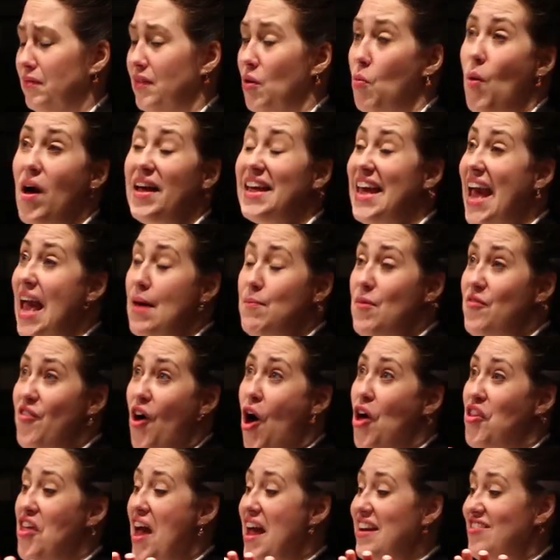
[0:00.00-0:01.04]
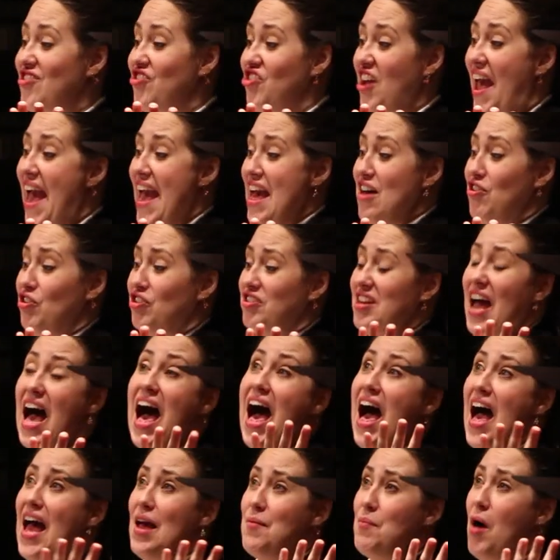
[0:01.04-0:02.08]
What came of all that jail
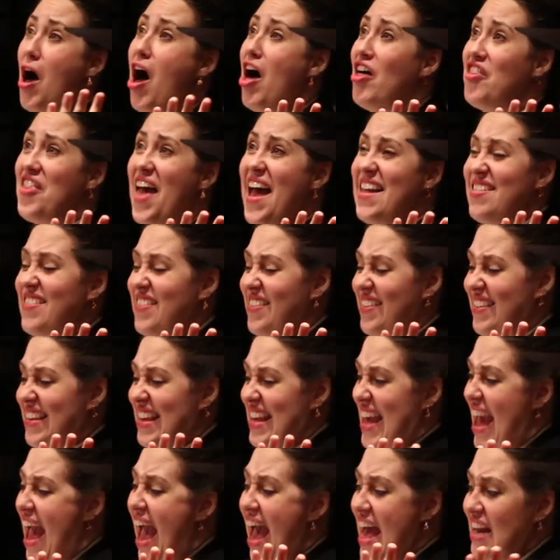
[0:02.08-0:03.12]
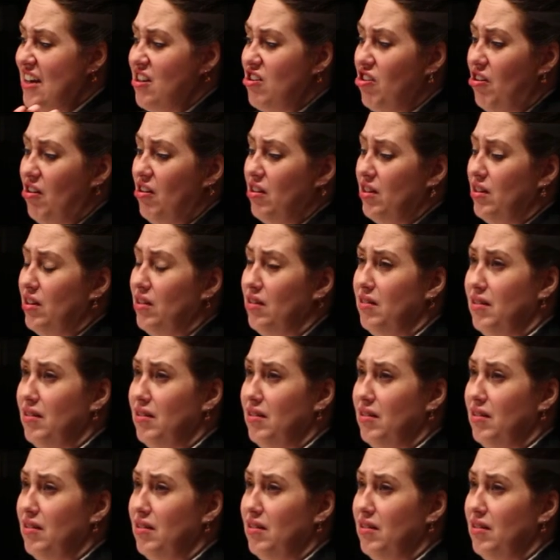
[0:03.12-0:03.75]
time, all that scandal?